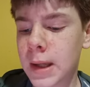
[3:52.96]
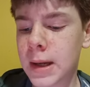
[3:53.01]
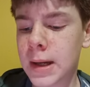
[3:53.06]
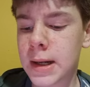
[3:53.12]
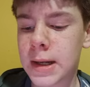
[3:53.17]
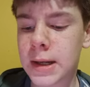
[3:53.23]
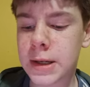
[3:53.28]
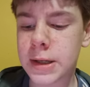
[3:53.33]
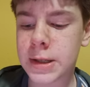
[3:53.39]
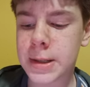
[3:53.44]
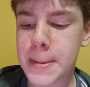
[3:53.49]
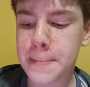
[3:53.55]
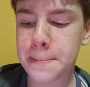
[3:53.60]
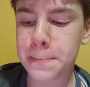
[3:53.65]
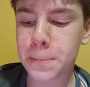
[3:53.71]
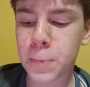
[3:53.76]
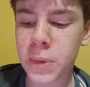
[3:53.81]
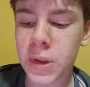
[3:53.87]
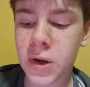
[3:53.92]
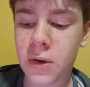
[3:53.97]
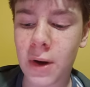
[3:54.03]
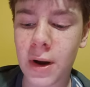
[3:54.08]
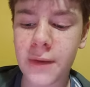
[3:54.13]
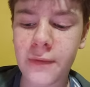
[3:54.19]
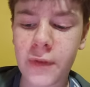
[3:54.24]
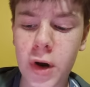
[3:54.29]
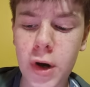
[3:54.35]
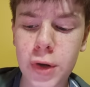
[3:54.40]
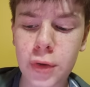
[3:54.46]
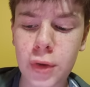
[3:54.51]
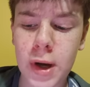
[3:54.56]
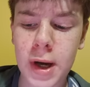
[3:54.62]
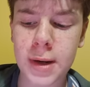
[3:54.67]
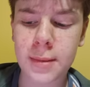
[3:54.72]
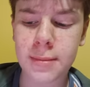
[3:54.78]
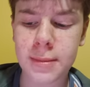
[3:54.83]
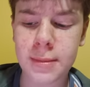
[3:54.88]
And the grand final
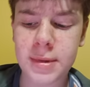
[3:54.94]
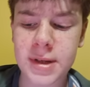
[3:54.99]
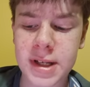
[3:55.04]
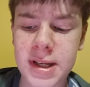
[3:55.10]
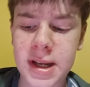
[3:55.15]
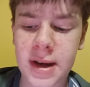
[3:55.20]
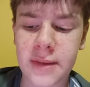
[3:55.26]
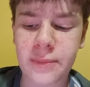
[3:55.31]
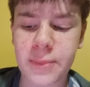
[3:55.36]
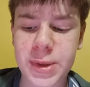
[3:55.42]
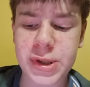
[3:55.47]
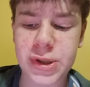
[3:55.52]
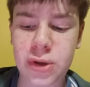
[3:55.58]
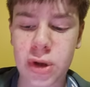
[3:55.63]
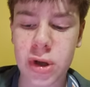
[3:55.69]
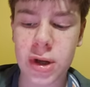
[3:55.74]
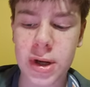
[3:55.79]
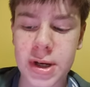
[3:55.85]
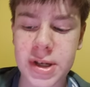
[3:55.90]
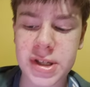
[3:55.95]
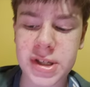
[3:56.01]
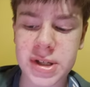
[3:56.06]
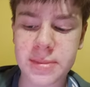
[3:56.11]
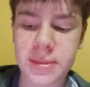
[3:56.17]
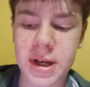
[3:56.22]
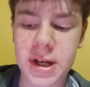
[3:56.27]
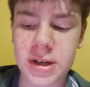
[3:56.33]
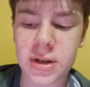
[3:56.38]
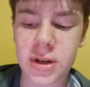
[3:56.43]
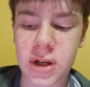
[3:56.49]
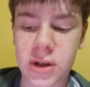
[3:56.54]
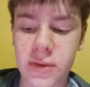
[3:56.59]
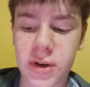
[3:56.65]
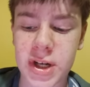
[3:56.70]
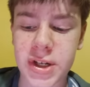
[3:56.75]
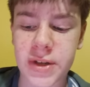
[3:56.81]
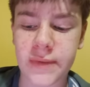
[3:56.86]
had did have me slightly dismayed at
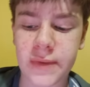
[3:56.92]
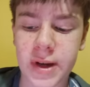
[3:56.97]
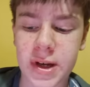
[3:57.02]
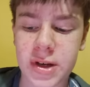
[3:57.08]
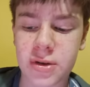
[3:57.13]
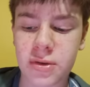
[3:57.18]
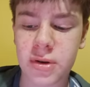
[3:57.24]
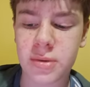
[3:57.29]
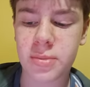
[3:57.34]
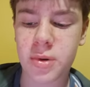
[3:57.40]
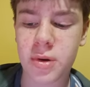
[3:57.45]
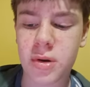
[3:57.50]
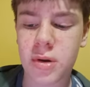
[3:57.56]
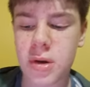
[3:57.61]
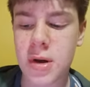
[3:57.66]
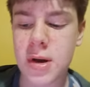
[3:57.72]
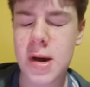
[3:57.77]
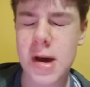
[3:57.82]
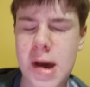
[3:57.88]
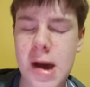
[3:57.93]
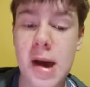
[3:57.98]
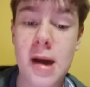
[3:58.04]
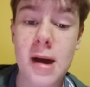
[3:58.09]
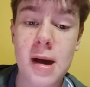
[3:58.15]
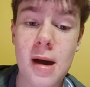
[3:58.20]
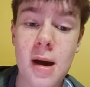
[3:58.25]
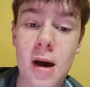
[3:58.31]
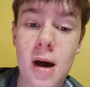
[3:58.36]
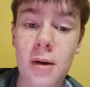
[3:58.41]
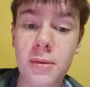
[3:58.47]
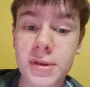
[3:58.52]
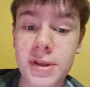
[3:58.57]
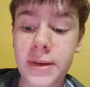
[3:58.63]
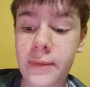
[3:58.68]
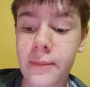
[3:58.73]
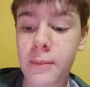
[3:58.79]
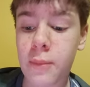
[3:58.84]
Loreen's victory, but I
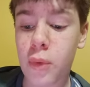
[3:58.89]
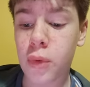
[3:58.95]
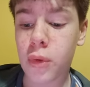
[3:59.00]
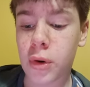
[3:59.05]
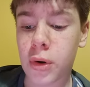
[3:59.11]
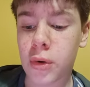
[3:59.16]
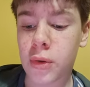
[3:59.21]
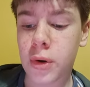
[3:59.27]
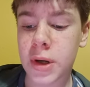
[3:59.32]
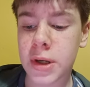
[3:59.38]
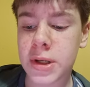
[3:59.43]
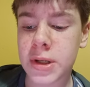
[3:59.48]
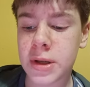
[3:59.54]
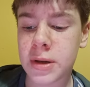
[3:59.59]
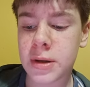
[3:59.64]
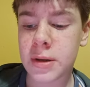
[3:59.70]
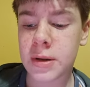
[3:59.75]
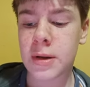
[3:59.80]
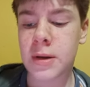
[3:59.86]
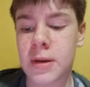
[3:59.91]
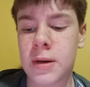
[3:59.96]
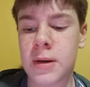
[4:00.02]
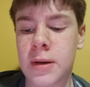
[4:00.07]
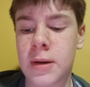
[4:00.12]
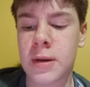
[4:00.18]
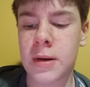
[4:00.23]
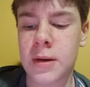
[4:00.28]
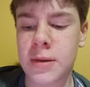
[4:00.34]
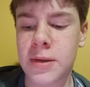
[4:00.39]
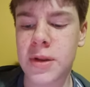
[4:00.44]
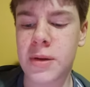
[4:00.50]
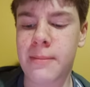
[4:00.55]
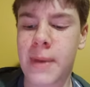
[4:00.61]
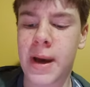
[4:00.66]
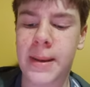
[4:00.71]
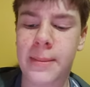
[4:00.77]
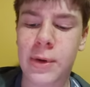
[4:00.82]
was even more annoyed
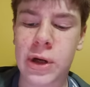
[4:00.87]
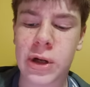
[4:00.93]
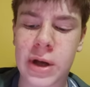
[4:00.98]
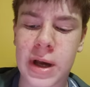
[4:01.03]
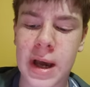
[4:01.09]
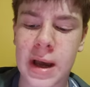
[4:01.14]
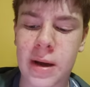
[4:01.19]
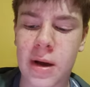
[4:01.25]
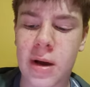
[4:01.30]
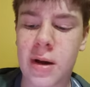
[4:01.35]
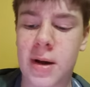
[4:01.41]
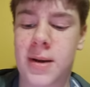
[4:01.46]
that Mae Muller came